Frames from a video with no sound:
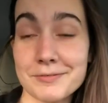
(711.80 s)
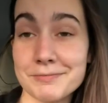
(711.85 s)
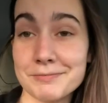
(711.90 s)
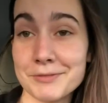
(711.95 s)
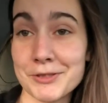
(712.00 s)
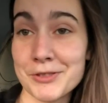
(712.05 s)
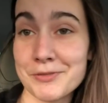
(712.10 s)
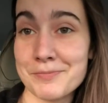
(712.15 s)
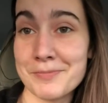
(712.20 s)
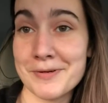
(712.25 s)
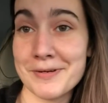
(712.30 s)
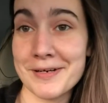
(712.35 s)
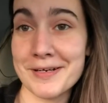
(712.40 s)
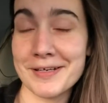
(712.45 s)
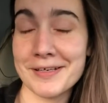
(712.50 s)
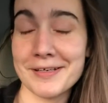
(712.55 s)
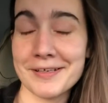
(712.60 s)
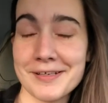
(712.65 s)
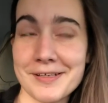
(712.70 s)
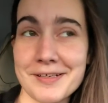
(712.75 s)
good
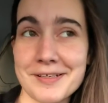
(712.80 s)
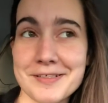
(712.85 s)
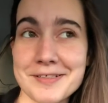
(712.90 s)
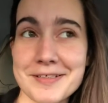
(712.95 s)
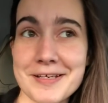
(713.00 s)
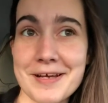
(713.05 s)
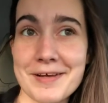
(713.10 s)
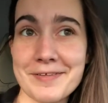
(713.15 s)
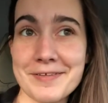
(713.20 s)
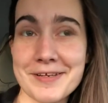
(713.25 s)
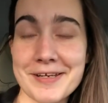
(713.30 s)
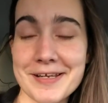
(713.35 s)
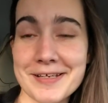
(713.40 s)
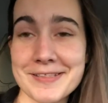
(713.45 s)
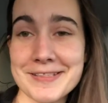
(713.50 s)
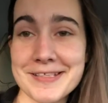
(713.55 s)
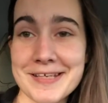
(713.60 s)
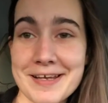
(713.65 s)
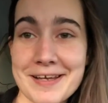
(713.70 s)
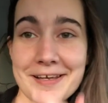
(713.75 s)
morning. It is now the next
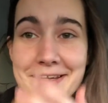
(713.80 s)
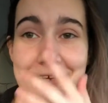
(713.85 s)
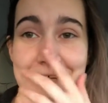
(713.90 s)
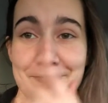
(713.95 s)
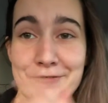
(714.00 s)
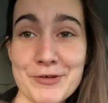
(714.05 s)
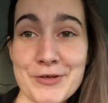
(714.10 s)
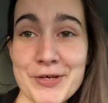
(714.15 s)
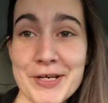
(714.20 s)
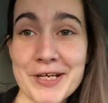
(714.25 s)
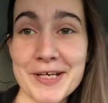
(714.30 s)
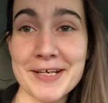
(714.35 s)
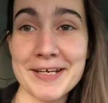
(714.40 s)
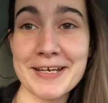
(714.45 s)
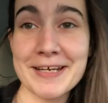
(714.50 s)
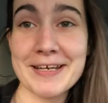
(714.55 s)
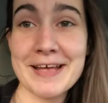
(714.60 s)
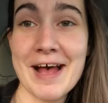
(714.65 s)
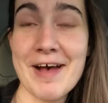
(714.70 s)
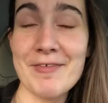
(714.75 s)
day. If you hear
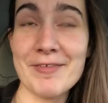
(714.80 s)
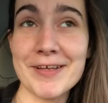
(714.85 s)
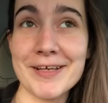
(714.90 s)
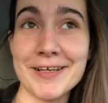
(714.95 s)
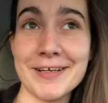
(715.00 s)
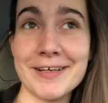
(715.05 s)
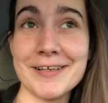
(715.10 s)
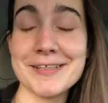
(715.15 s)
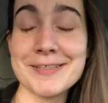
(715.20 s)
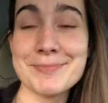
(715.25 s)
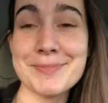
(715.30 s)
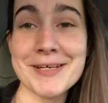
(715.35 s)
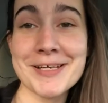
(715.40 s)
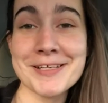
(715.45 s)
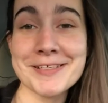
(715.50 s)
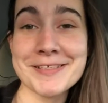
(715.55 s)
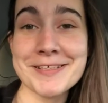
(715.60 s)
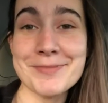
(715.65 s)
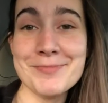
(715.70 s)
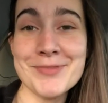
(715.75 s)
any yowling, it's
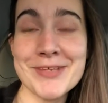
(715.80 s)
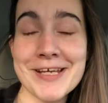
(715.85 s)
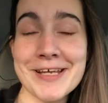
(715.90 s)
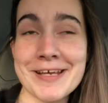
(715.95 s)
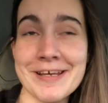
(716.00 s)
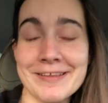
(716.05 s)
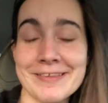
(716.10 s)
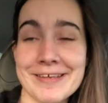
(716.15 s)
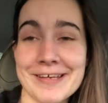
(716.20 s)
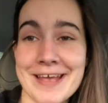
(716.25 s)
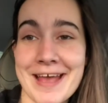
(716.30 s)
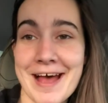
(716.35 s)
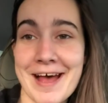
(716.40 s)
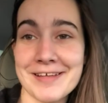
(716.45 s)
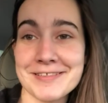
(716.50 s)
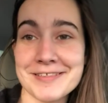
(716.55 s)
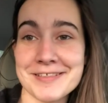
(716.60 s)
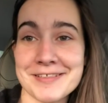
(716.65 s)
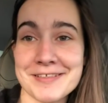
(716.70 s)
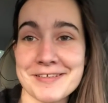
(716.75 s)
because I'm taking the
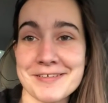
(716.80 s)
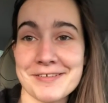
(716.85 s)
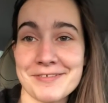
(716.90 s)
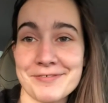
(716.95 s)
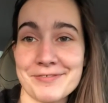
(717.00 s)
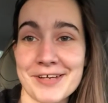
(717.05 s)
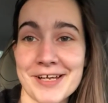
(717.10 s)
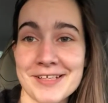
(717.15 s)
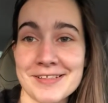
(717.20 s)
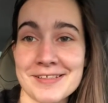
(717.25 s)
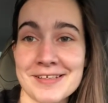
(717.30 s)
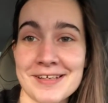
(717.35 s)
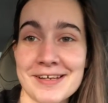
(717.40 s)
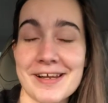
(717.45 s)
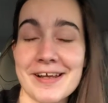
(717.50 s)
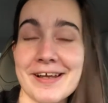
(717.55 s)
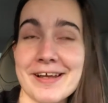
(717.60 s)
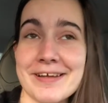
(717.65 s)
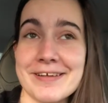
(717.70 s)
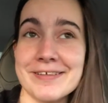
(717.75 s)
cats to the vet
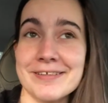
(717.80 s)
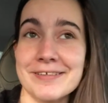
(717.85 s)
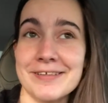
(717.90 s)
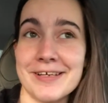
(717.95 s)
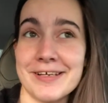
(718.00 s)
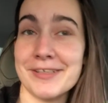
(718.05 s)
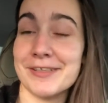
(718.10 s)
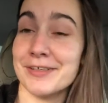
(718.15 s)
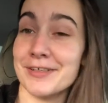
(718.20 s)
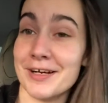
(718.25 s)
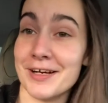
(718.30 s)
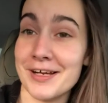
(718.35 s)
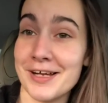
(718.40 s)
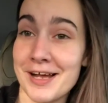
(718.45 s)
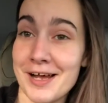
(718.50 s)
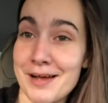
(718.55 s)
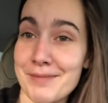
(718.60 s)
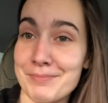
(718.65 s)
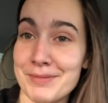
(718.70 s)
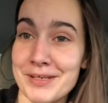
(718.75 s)
today, and they are not
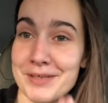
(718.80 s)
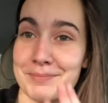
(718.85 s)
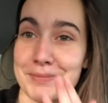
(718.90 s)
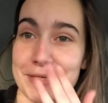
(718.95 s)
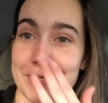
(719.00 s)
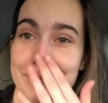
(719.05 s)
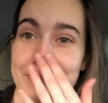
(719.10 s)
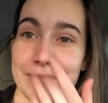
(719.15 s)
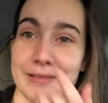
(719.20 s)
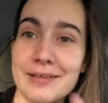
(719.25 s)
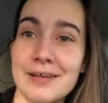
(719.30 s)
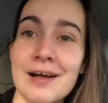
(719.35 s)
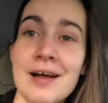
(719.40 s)
happy about it.